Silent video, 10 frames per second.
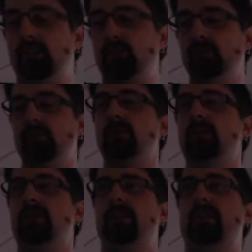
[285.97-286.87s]
to
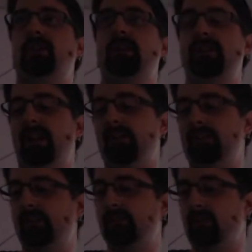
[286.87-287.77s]
an
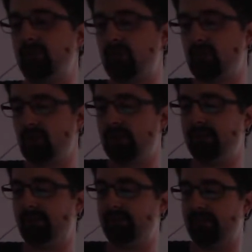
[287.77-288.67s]
Elasticsearch
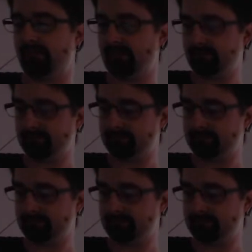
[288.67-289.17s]
instance.